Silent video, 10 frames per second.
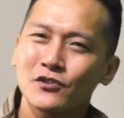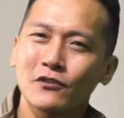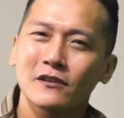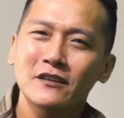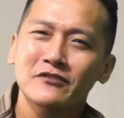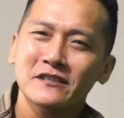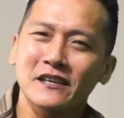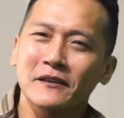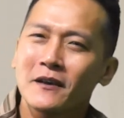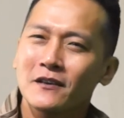So
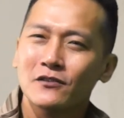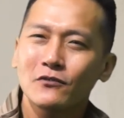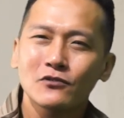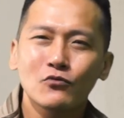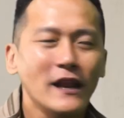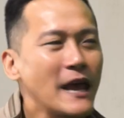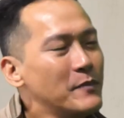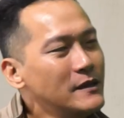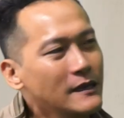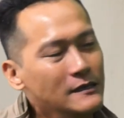interesting. So what
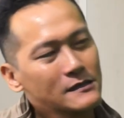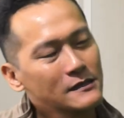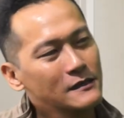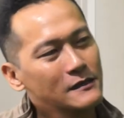happened next?